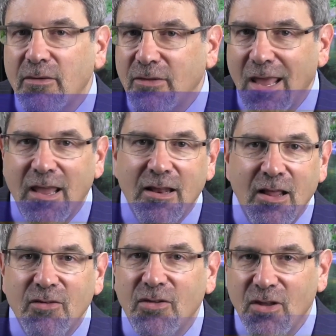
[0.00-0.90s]
taking it
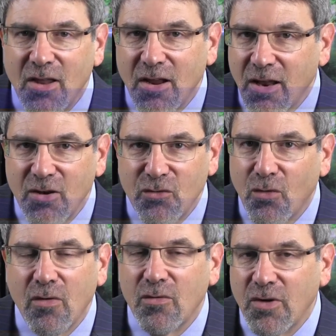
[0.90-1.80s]
easy and
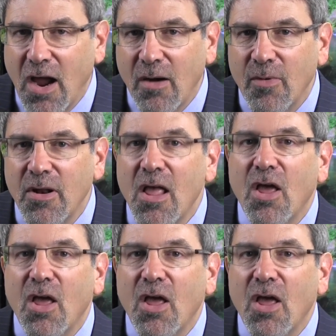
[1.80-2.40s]
enjoying retirement.